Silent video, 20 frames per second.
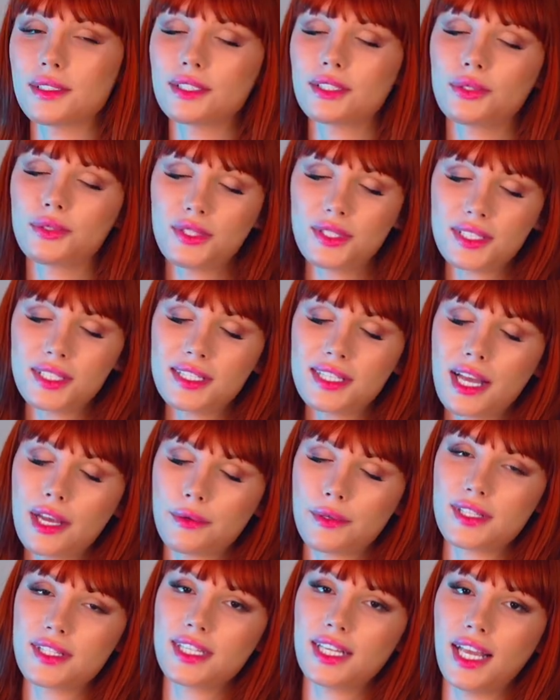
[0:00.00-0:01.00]
So just as I
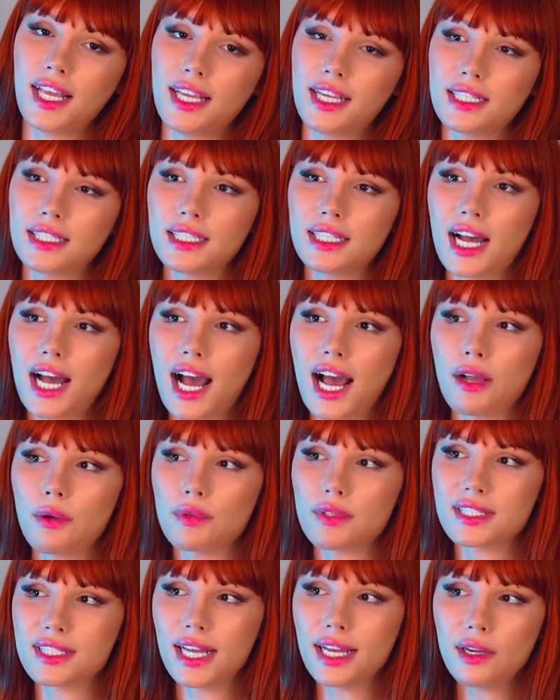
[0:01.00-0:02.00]
was saying, I
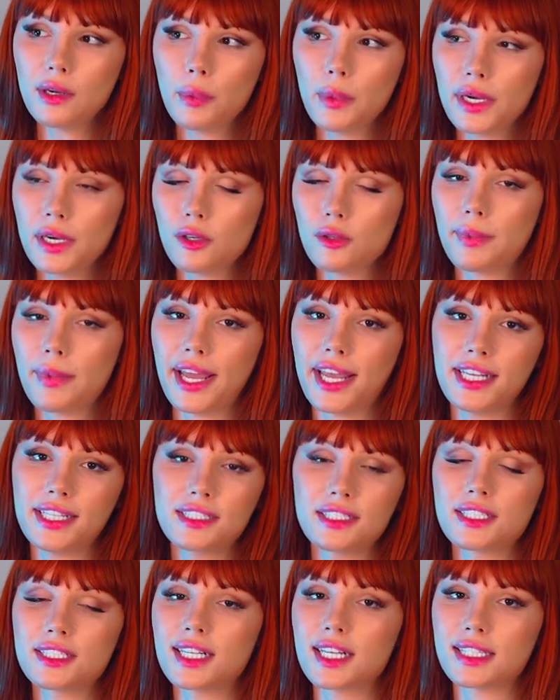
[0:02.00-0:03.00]
was not aware of my
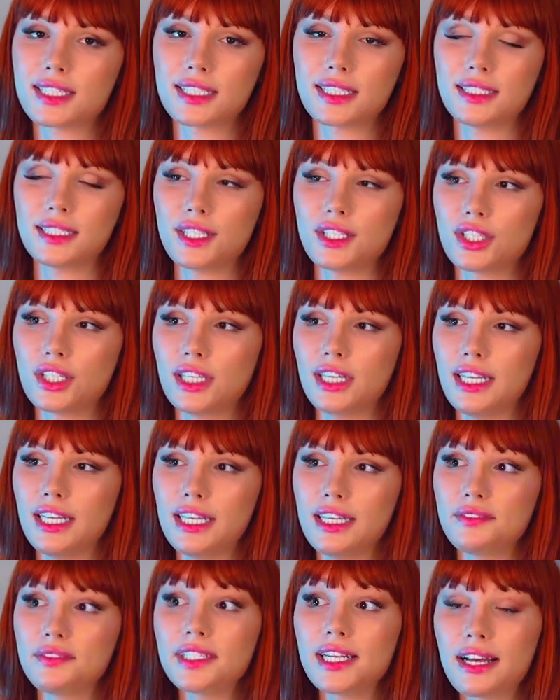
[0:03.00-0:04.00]
intersex condition
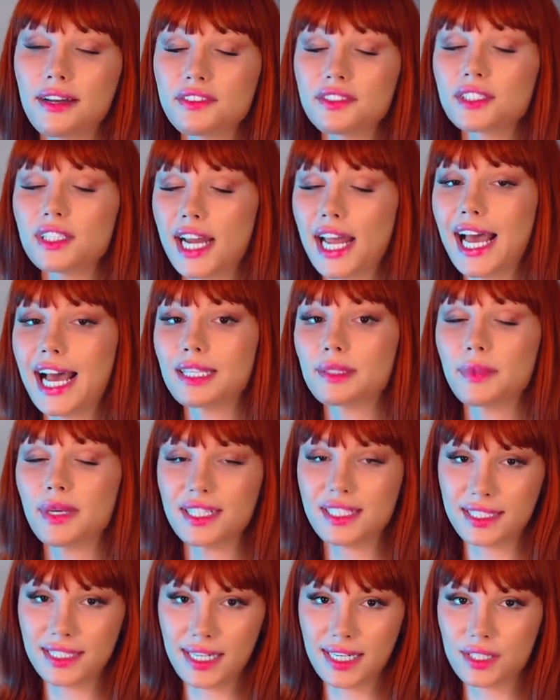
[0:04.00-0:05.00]
even after I had my
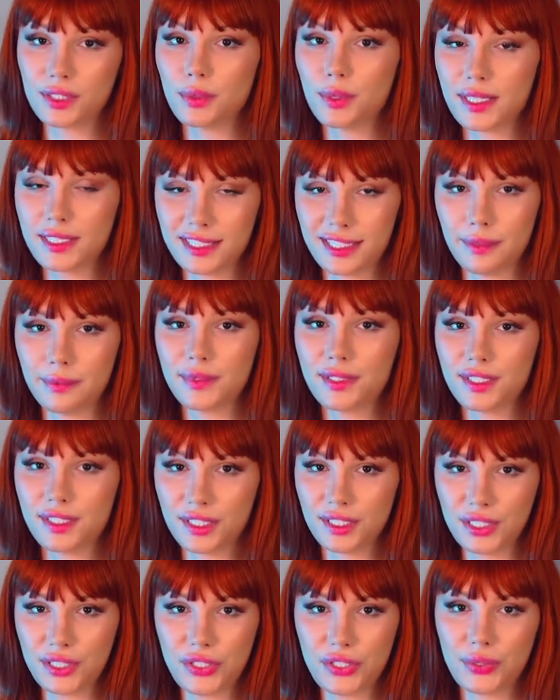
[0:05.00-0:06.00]
sixth reassignment
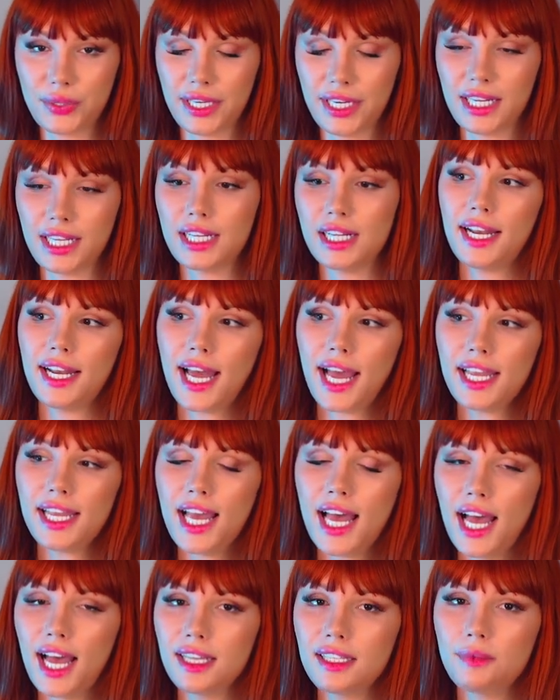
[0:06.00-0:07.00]
surgery. And I
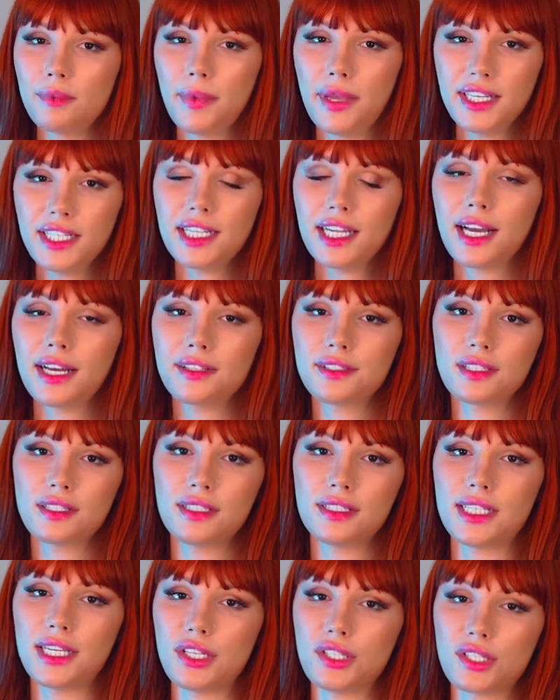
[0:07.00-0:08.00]
had many
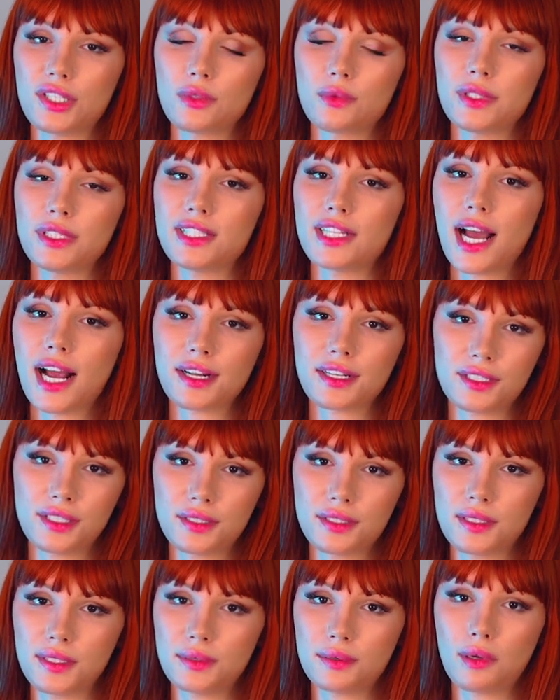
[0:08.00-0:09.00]
consultations with
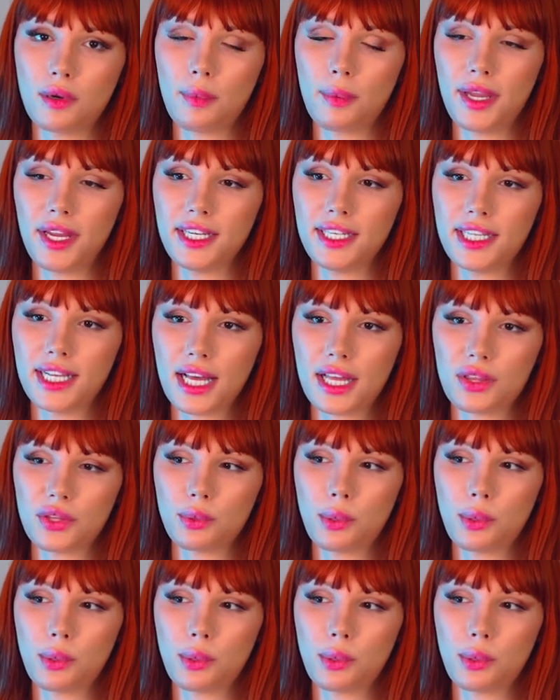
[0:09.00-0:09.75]
doctors in Romania